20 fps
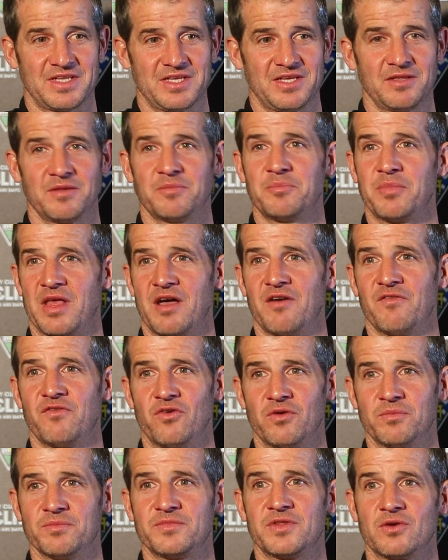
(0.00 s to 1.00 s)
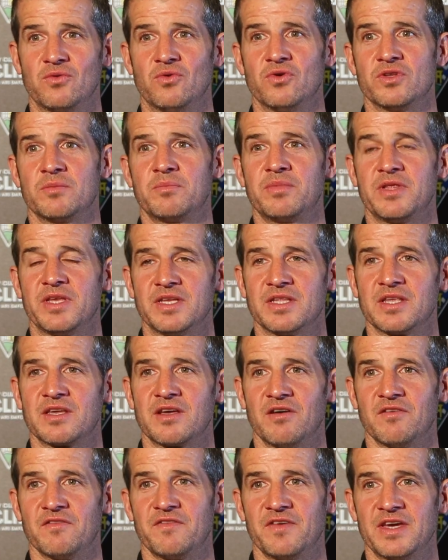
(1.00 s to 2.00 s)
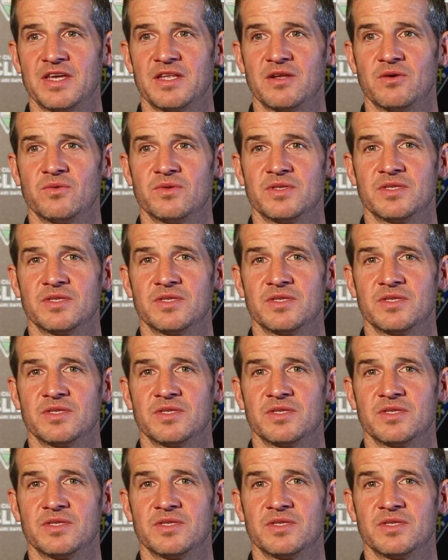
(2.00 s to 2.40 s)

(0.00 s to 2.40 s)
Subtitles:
the platform to go in and play in the cup final.